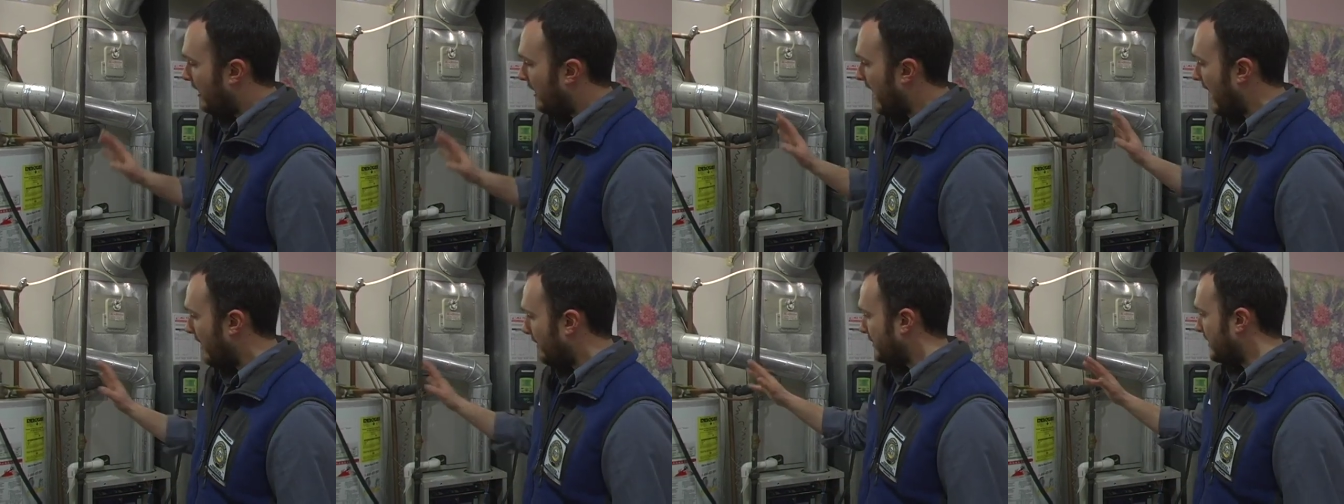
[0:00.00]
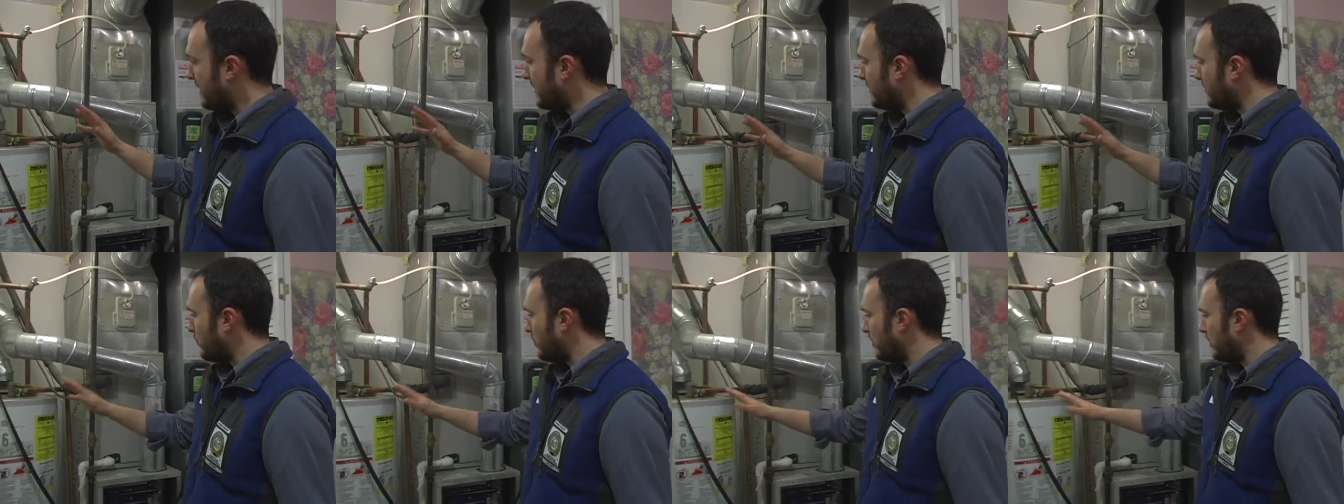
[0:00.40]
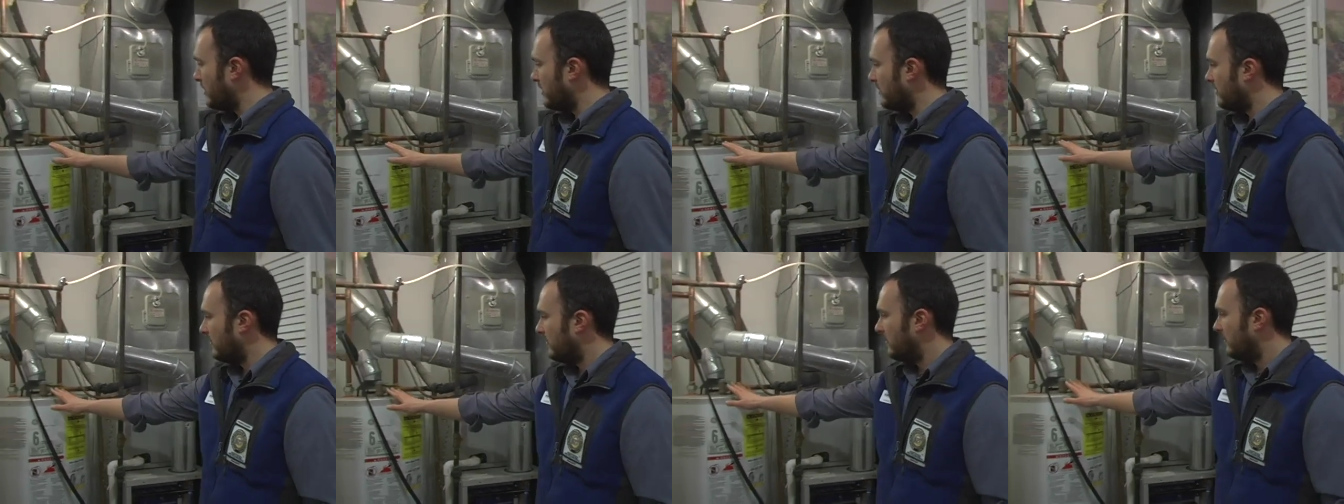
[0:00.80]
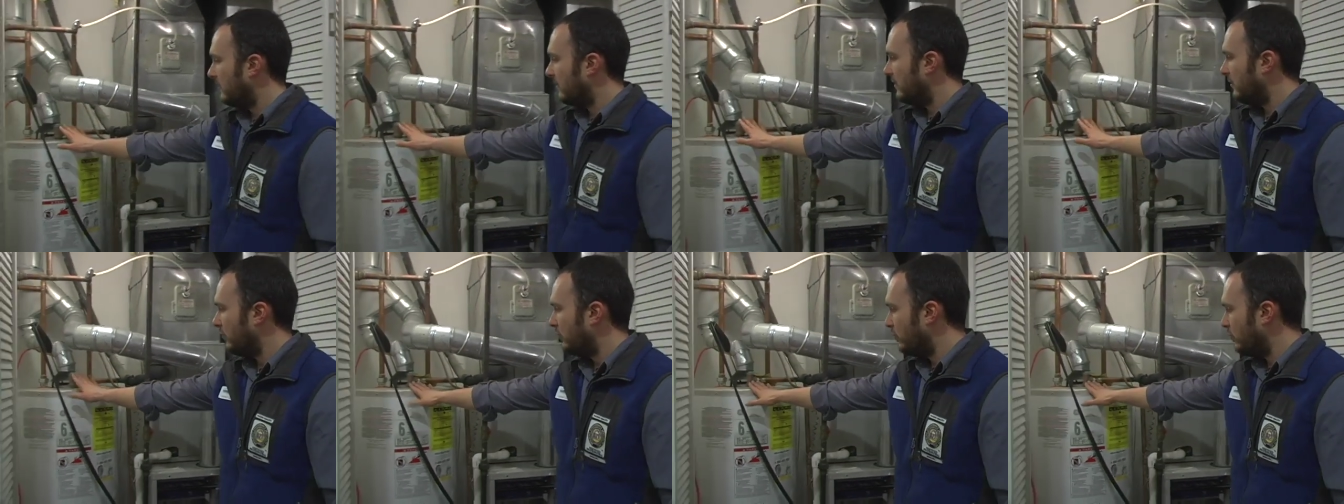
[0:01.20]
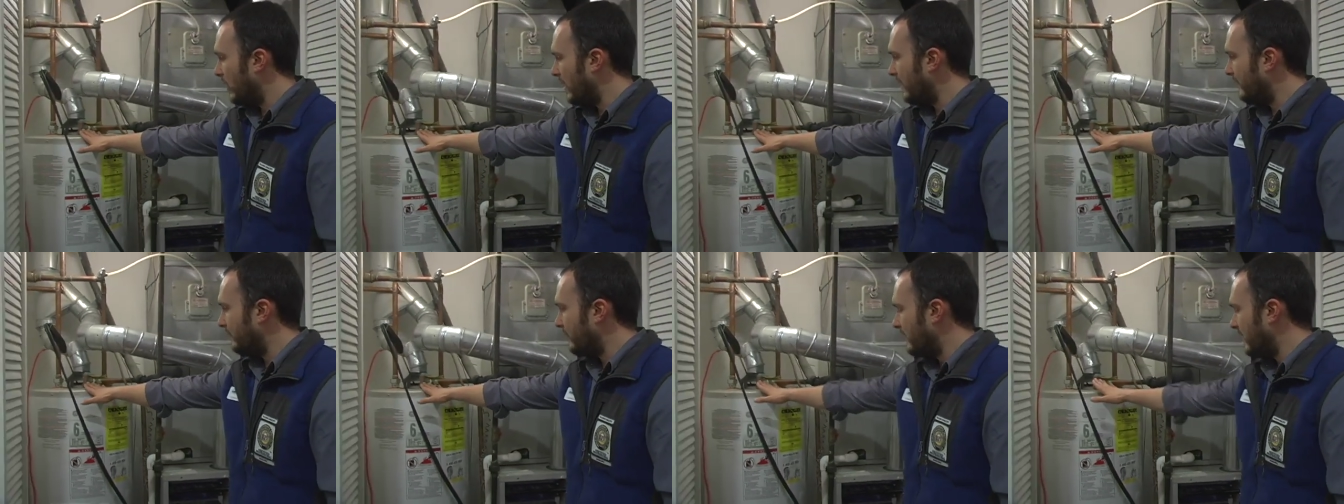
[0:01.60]
Now, since we're
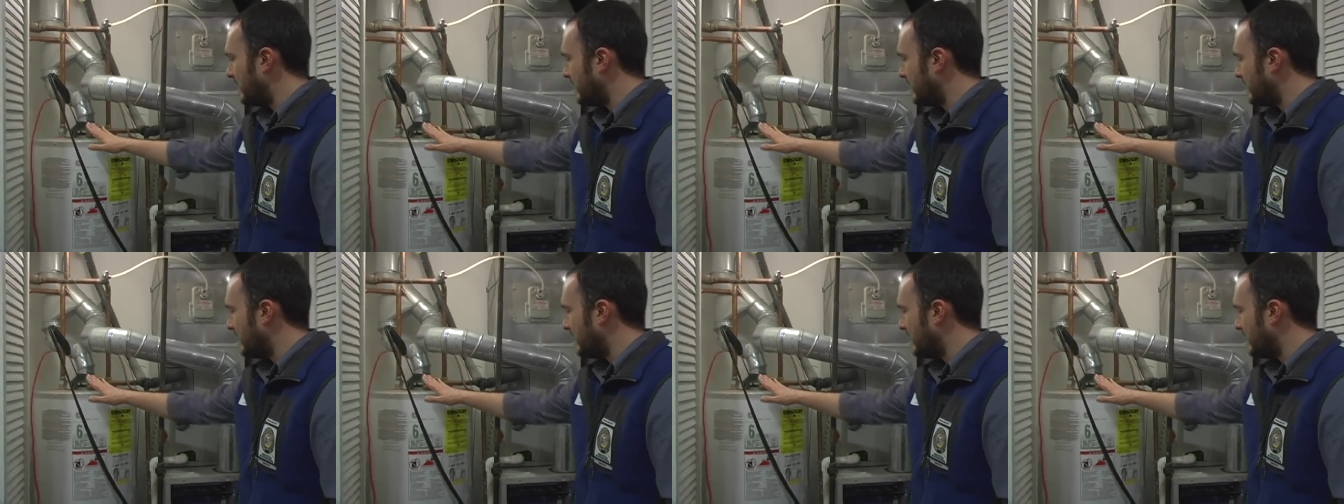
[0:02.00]
waiting for